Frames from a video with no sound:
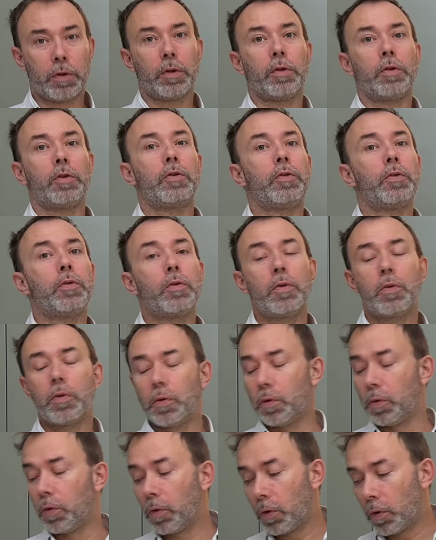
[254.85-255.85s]
you
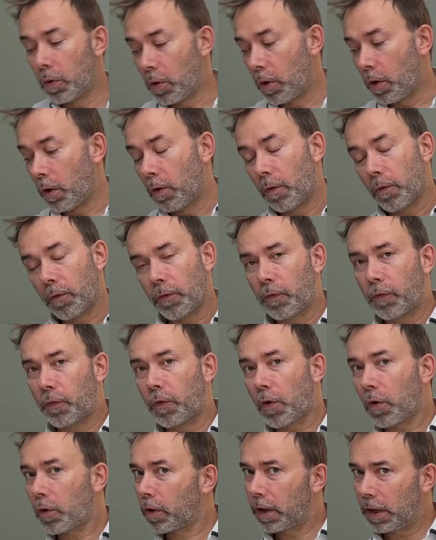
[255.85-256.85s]

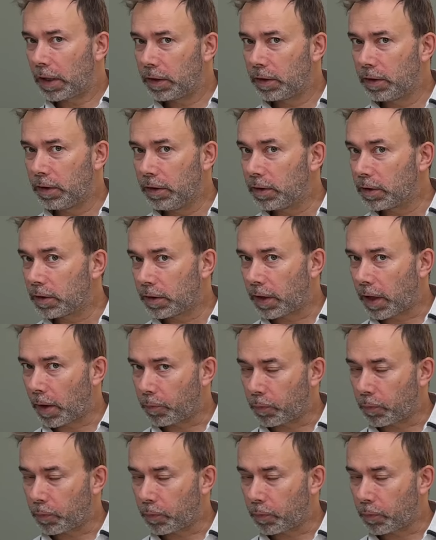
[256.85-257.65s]
forget this step.